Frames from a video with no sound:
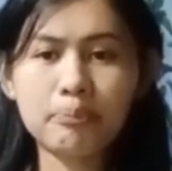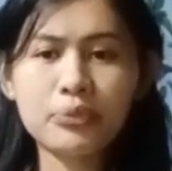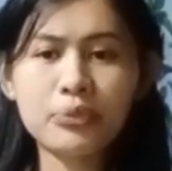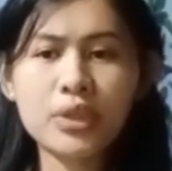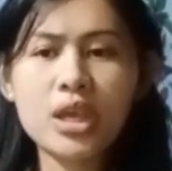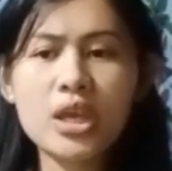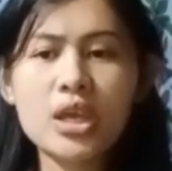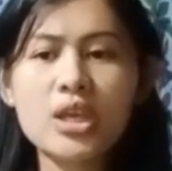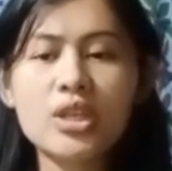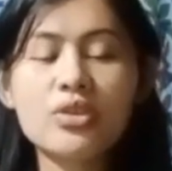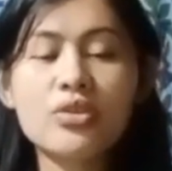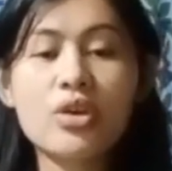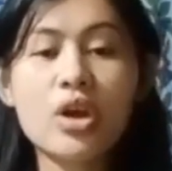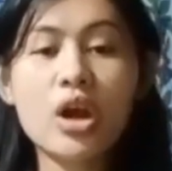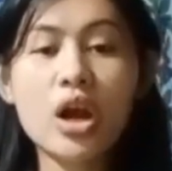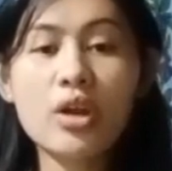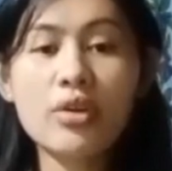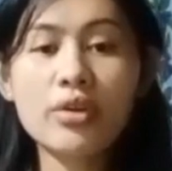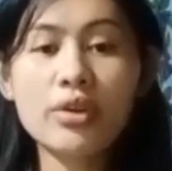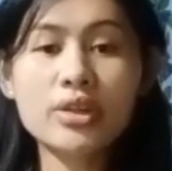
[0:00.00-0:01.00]

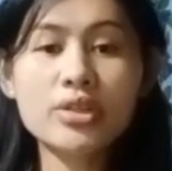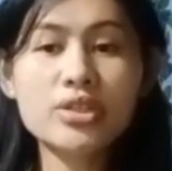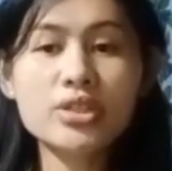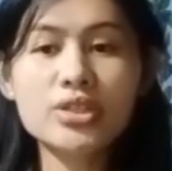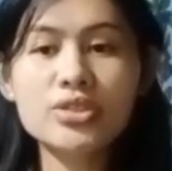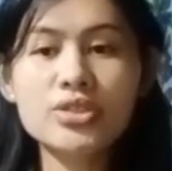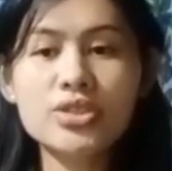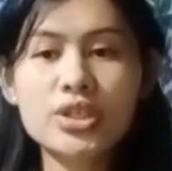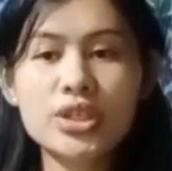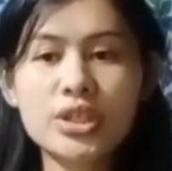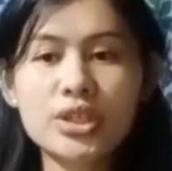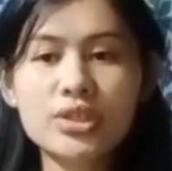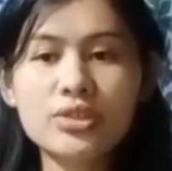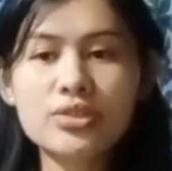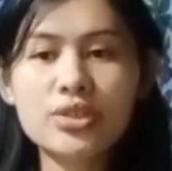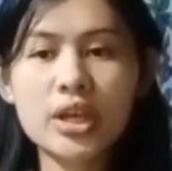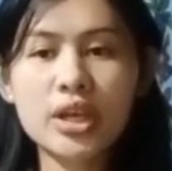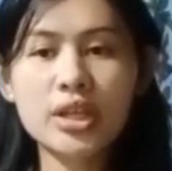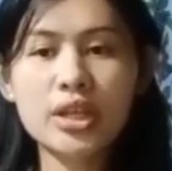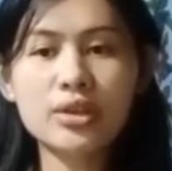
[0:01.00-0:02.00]
encouraging
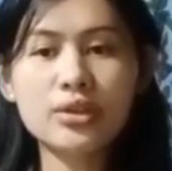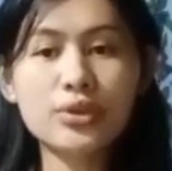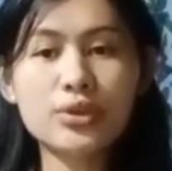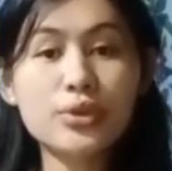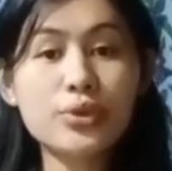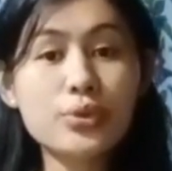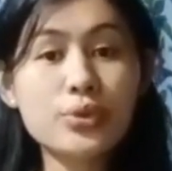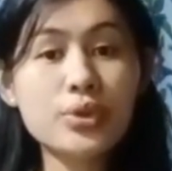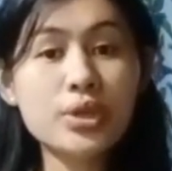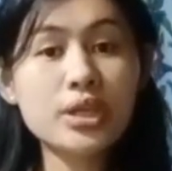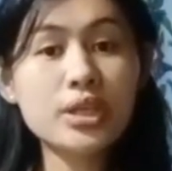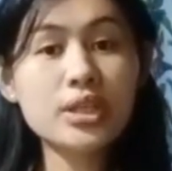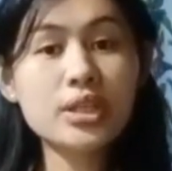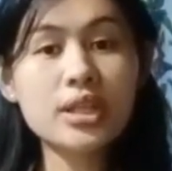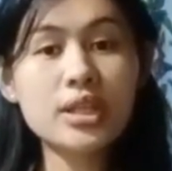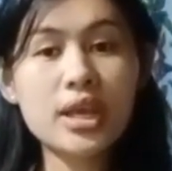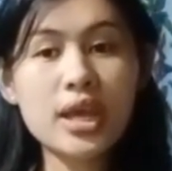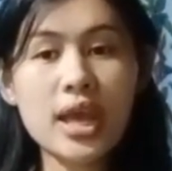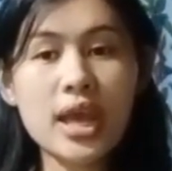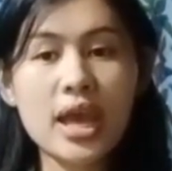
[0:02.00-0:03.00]
children to read
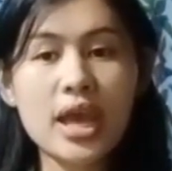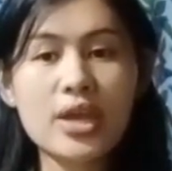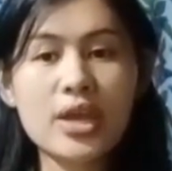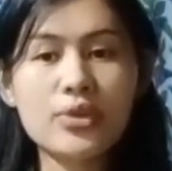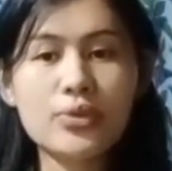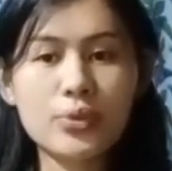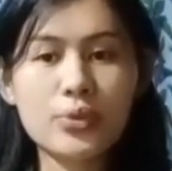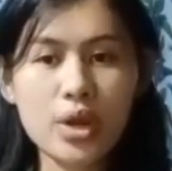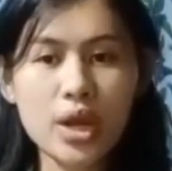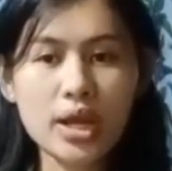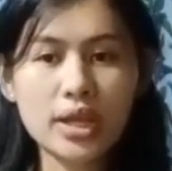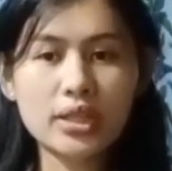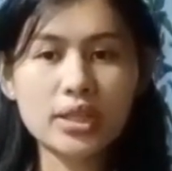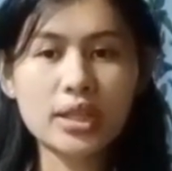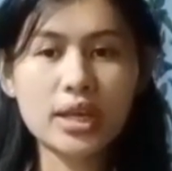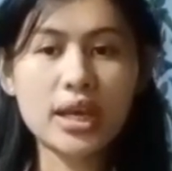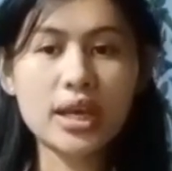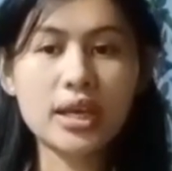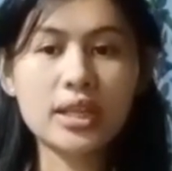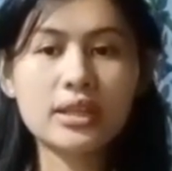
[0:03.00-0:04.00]
and write
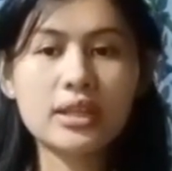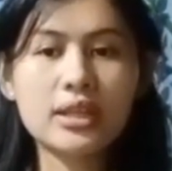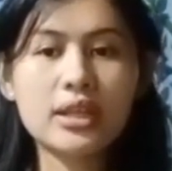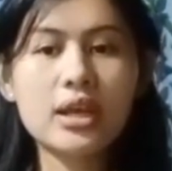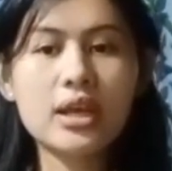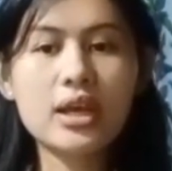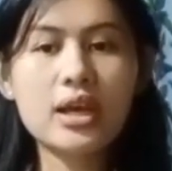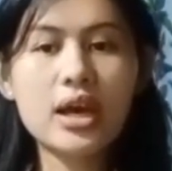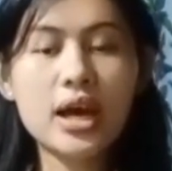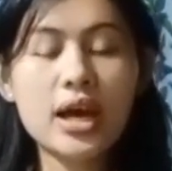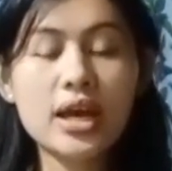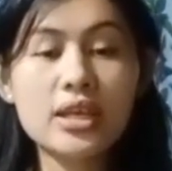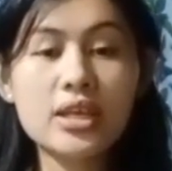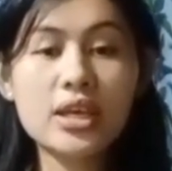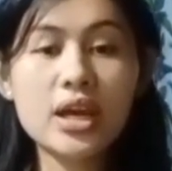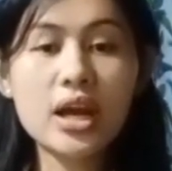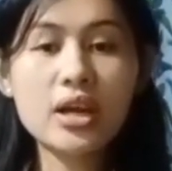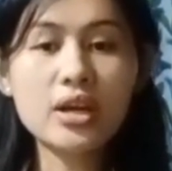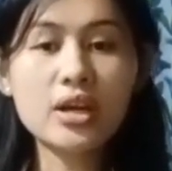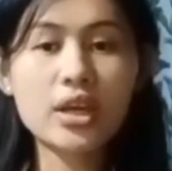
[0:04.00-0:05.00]
at a
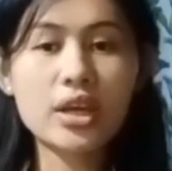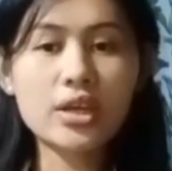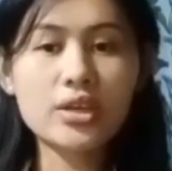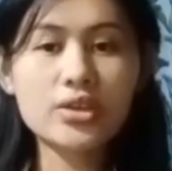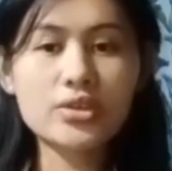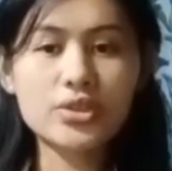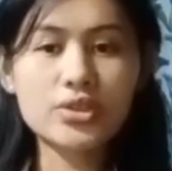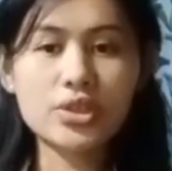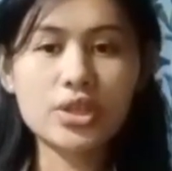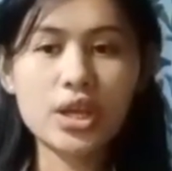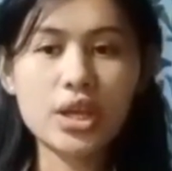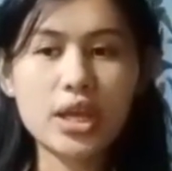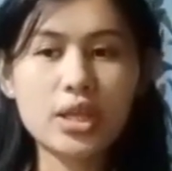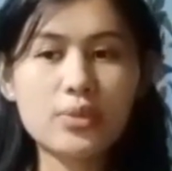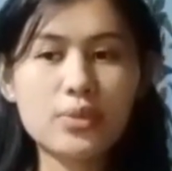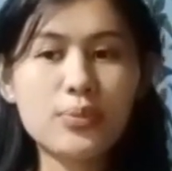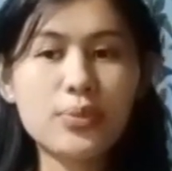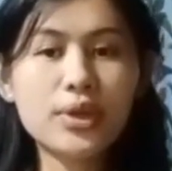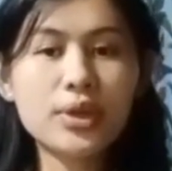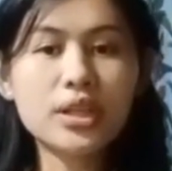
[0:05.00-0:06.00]
young age
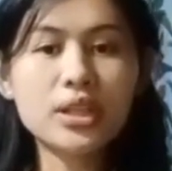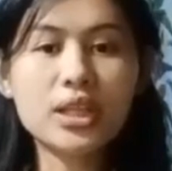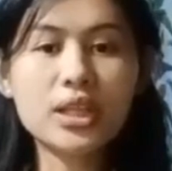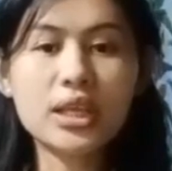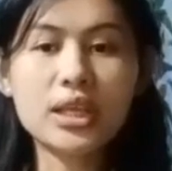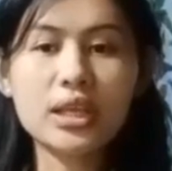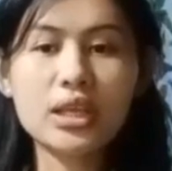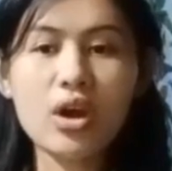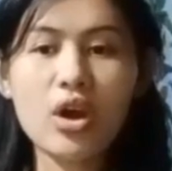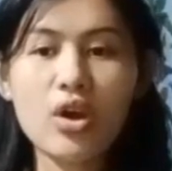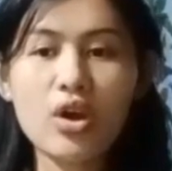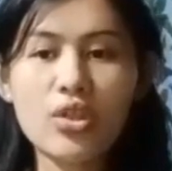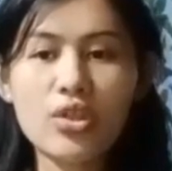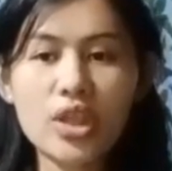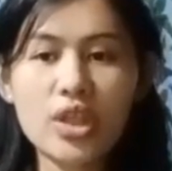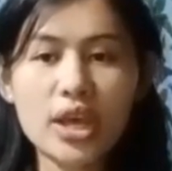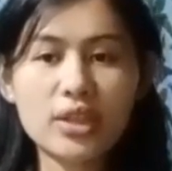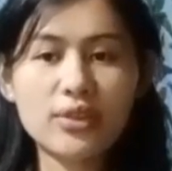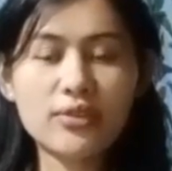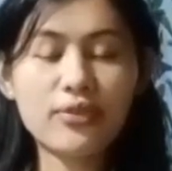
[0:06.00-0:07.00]
and building on
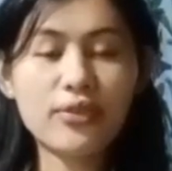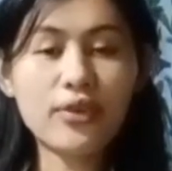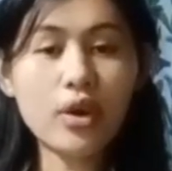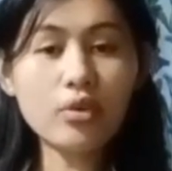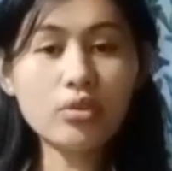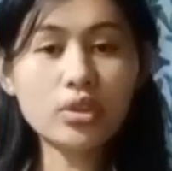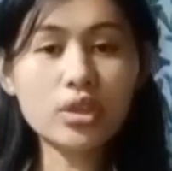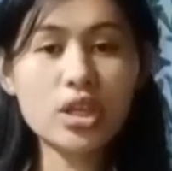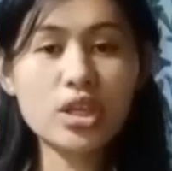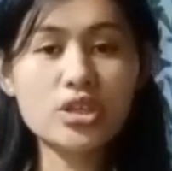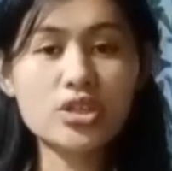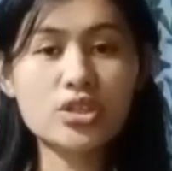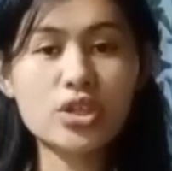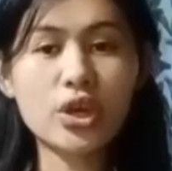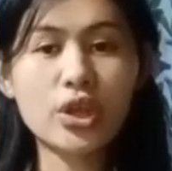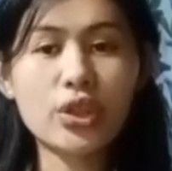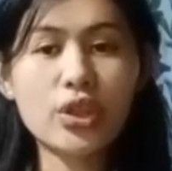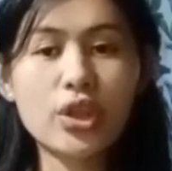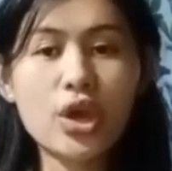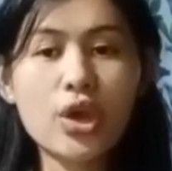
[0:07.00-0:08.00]
that
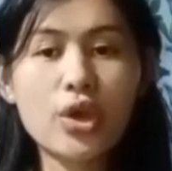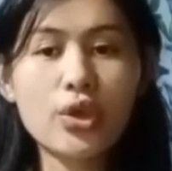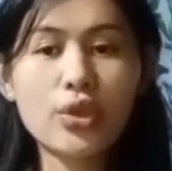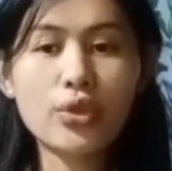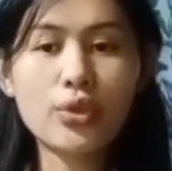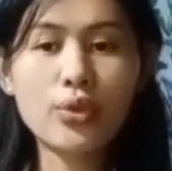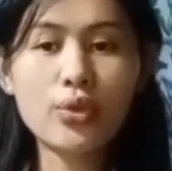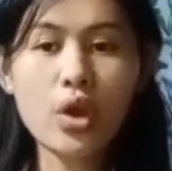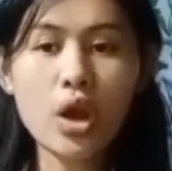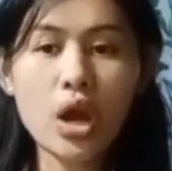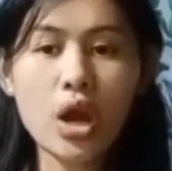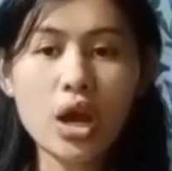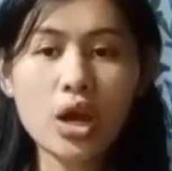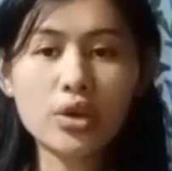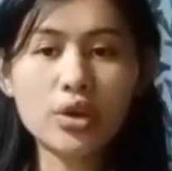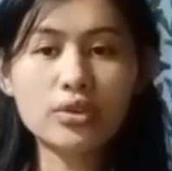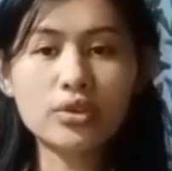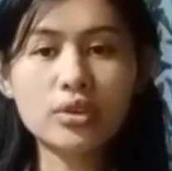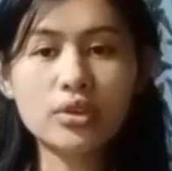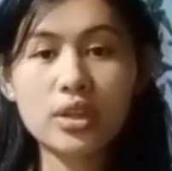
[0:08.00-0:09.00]
foundation throughout
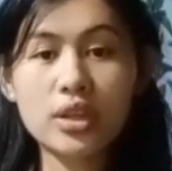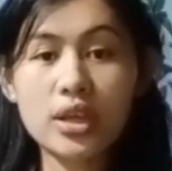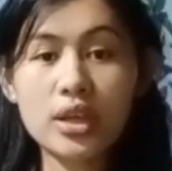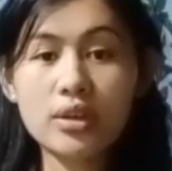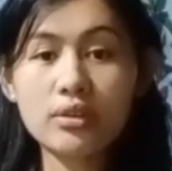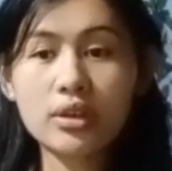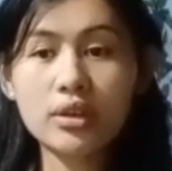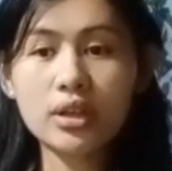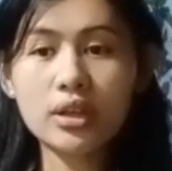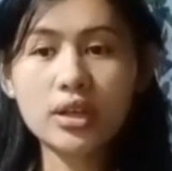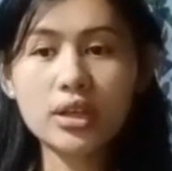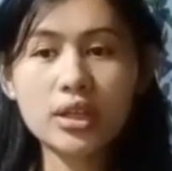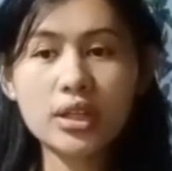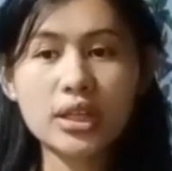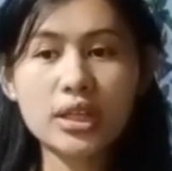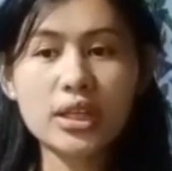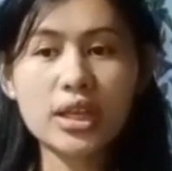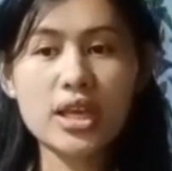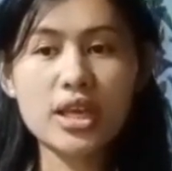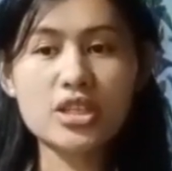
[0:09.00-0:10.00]
their
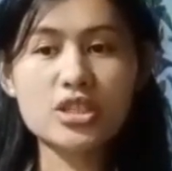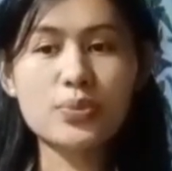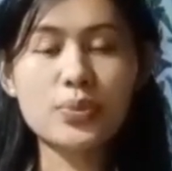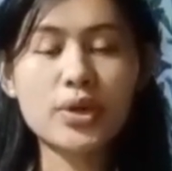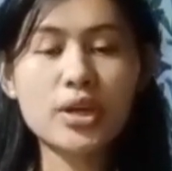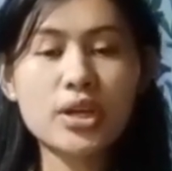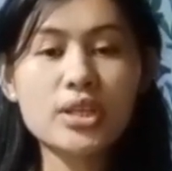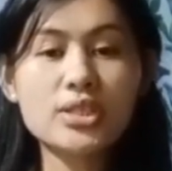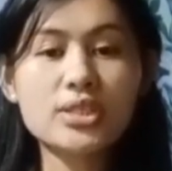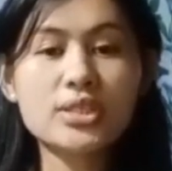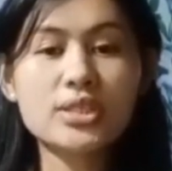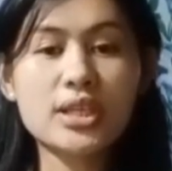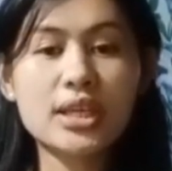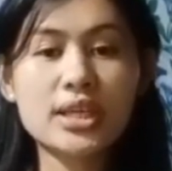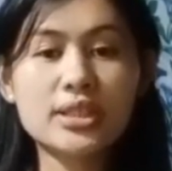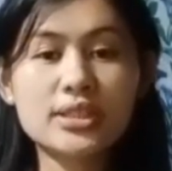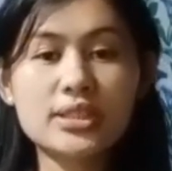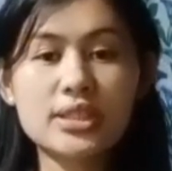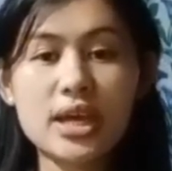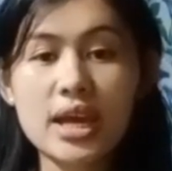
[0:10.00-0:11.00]
learning
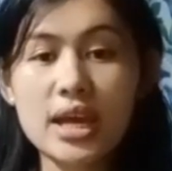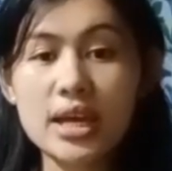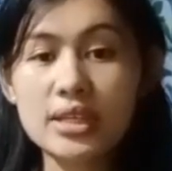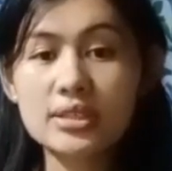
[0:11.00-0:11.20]
experiences as